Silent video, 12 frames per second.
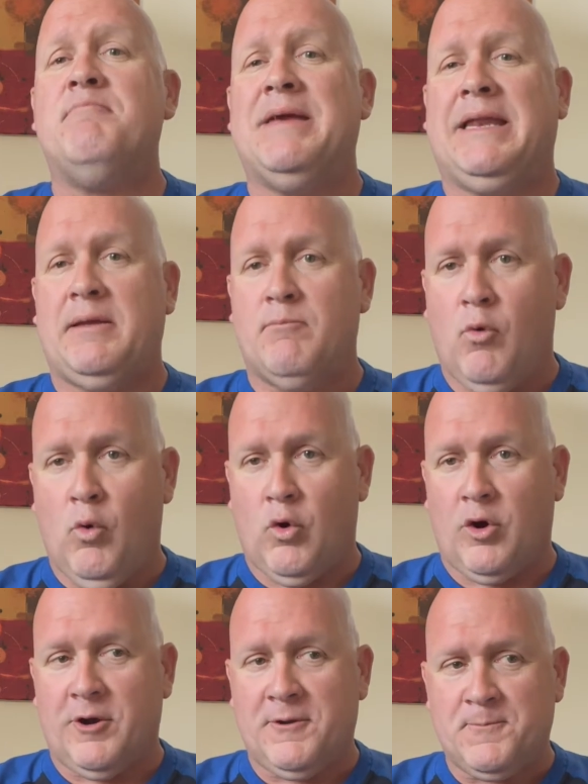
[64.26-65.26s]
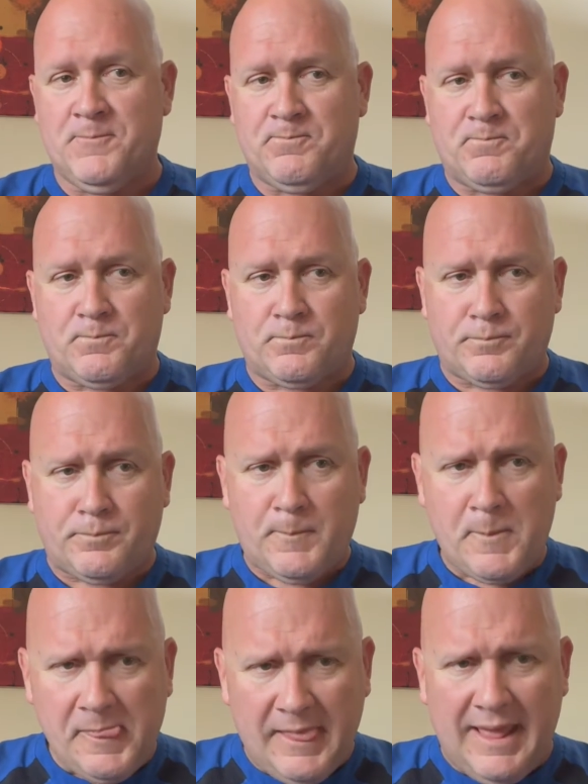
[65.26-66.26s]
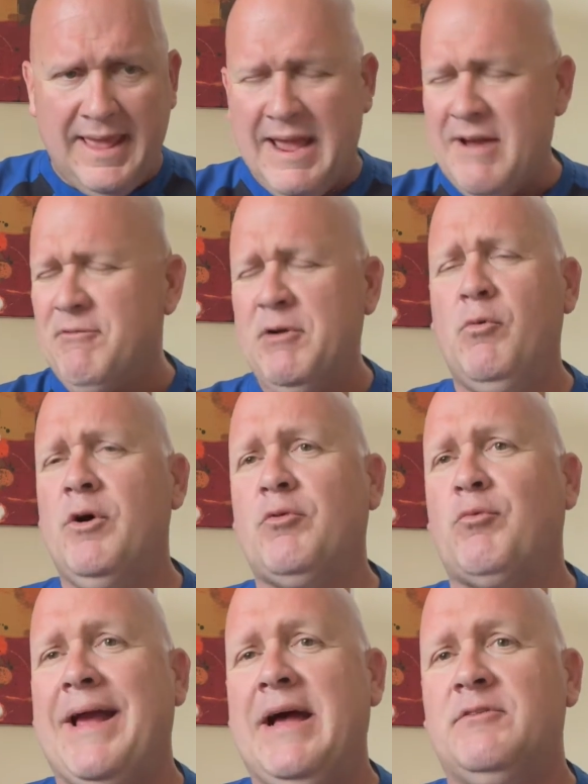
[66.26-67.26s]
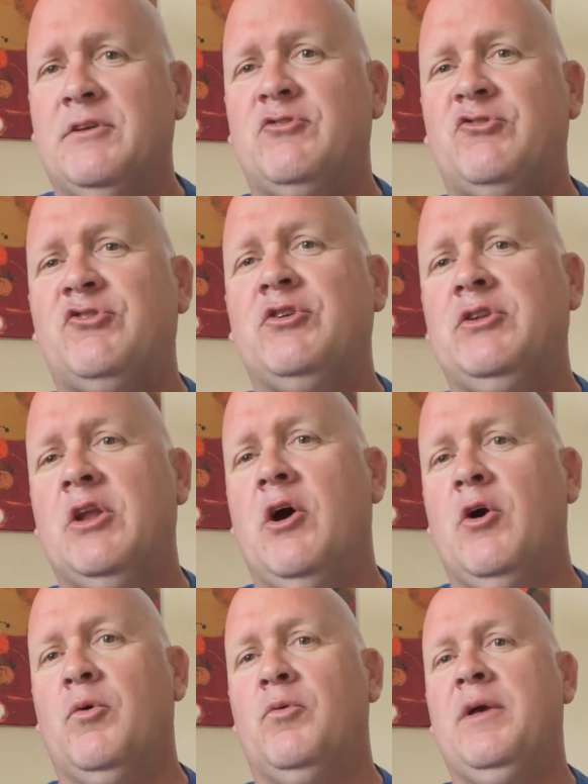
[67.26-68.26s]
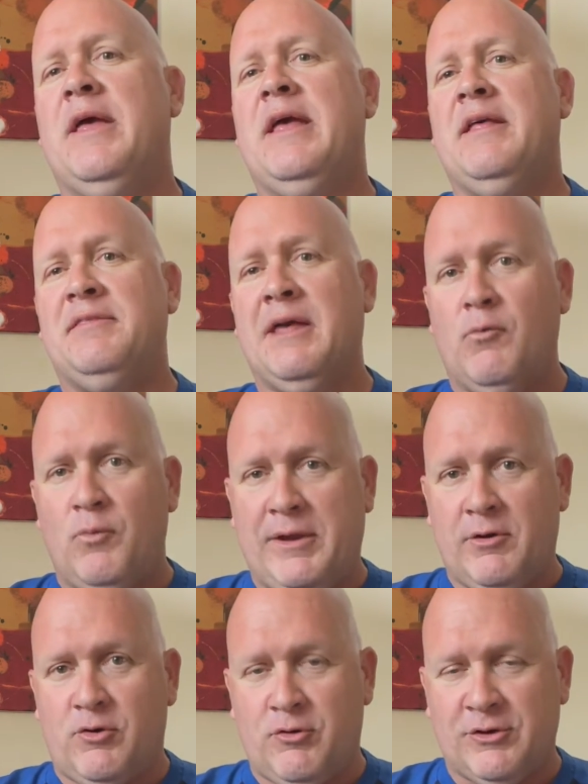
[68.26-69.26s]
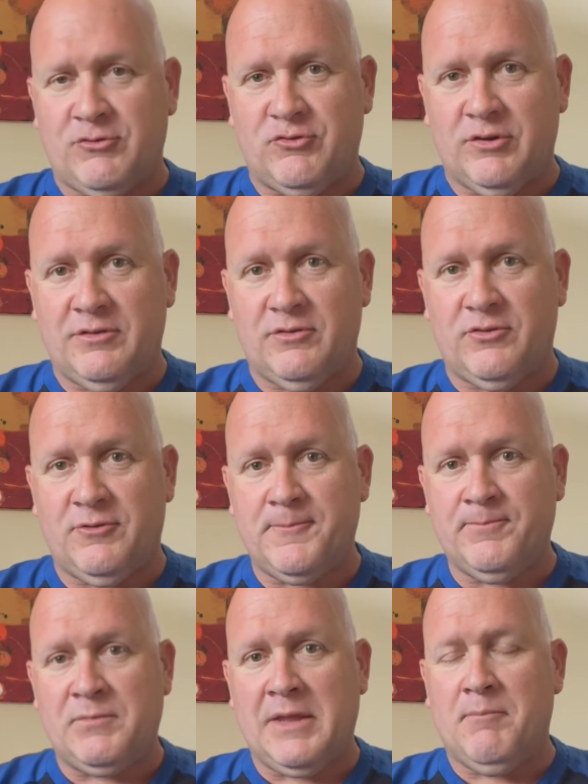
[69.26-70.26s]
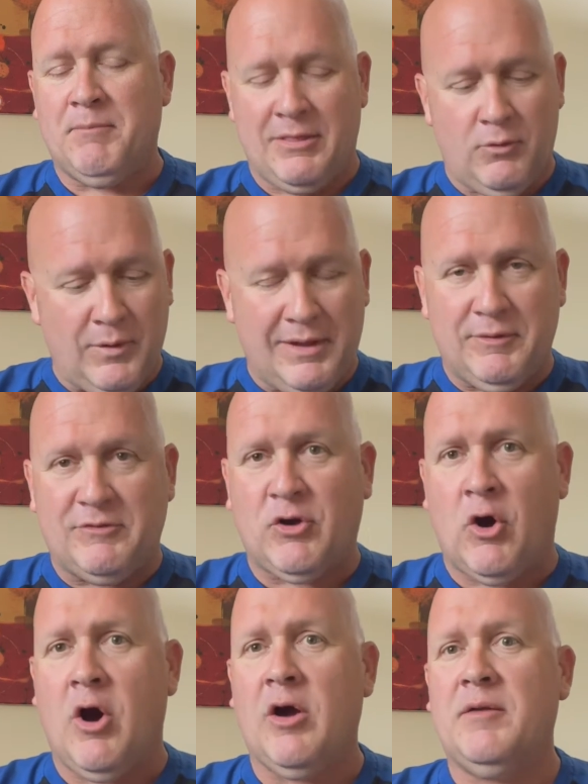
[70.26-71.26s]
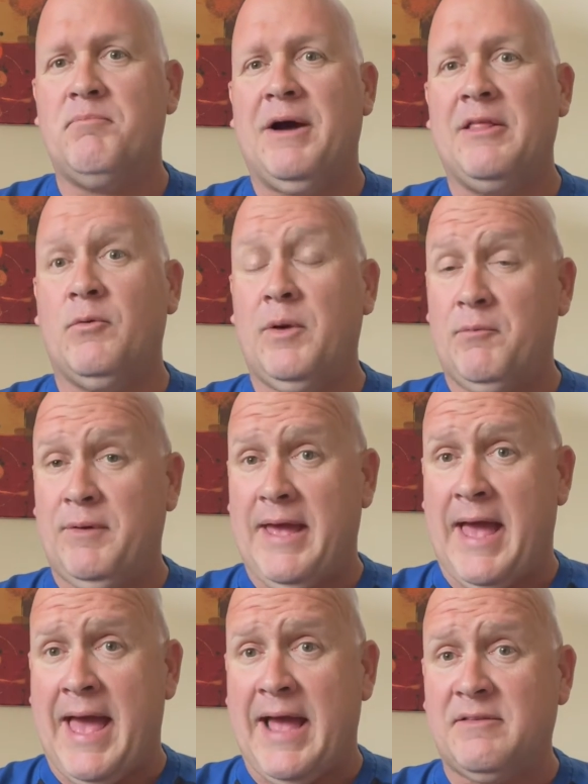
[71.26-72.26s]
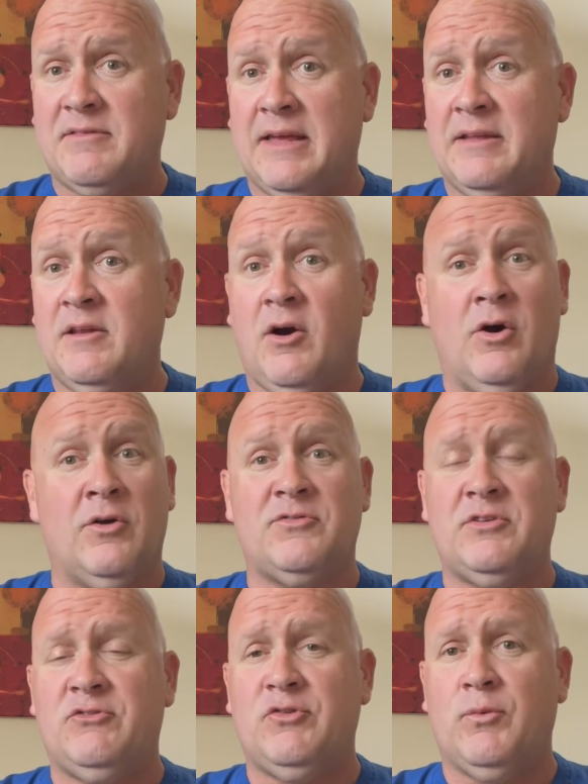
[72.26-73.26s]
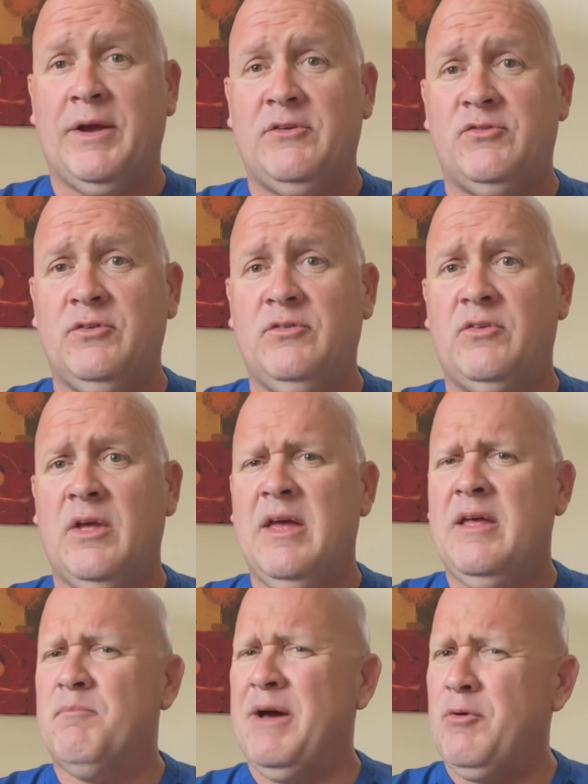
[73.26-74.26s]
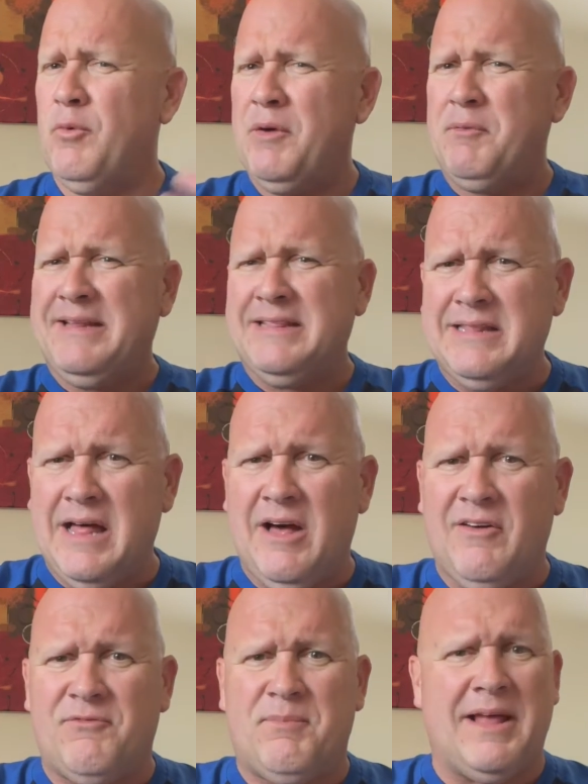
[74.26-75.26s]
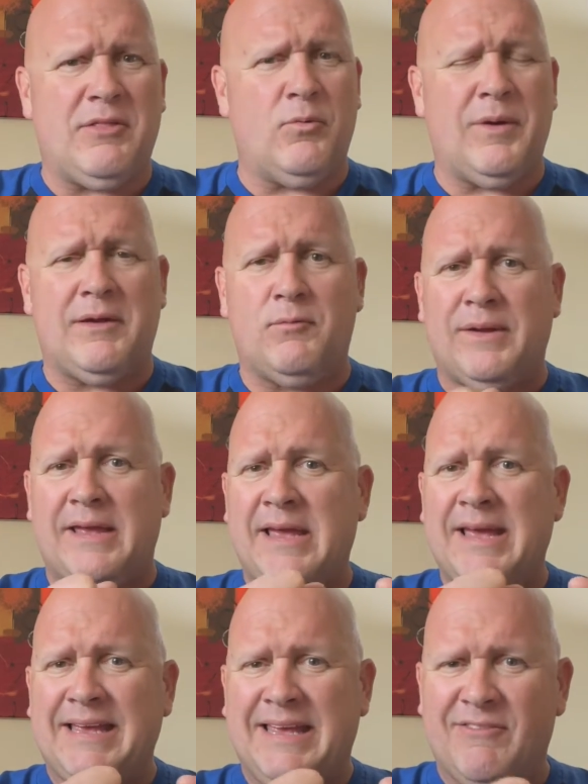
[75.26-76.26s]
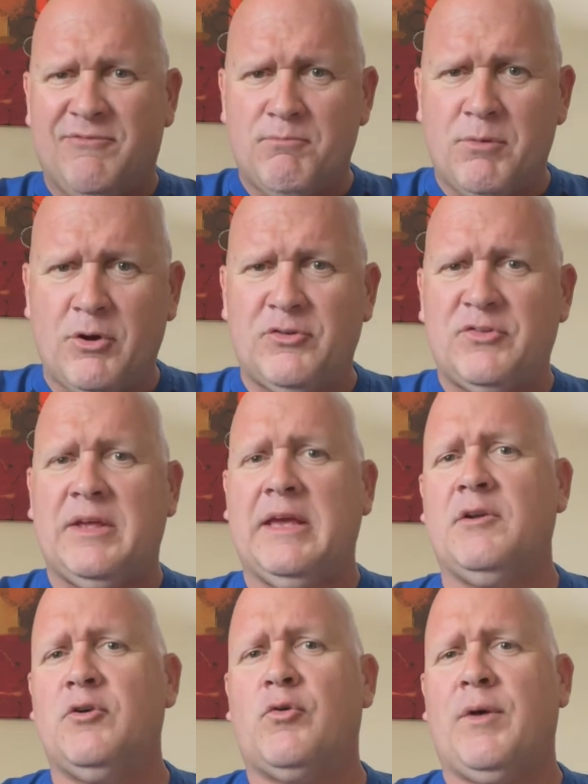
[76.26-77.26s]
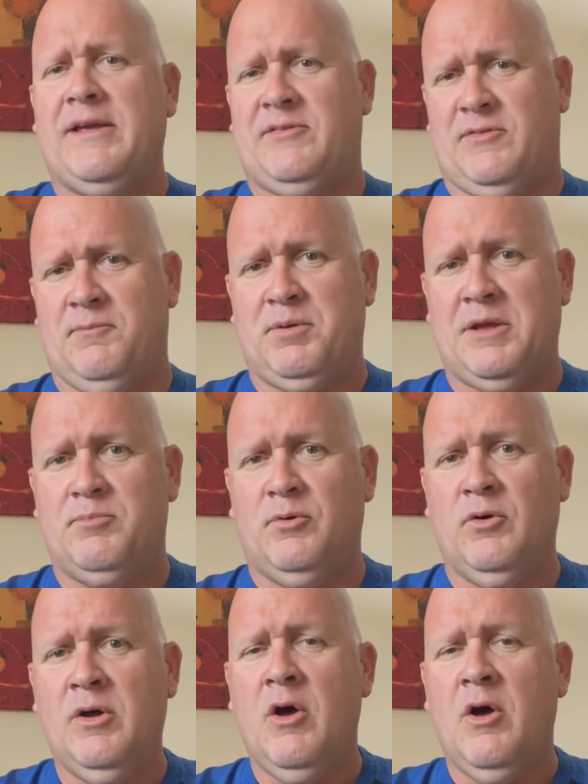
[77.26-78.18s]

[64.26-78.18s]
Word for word: many more. Everyone around us should know that we are Christians by the way we talk, by the way we act in all situations, by the way we love, by the way we give mercy and grace to people.